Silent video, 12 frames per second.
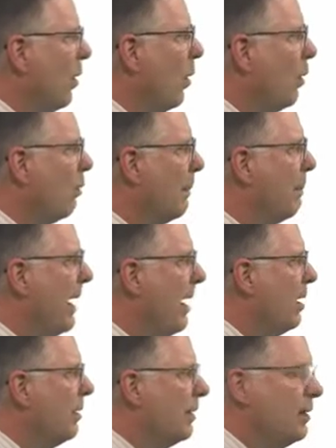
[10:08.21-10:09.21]
or
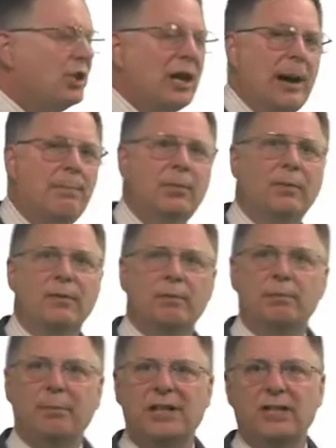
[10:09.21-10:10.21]
repair the shop
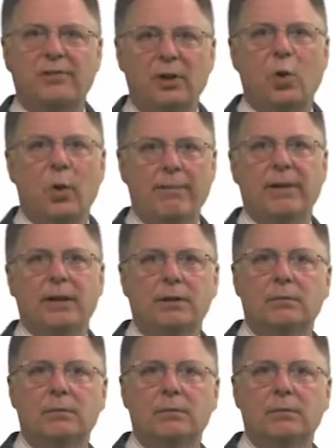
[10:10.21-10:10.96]
piece of equipment?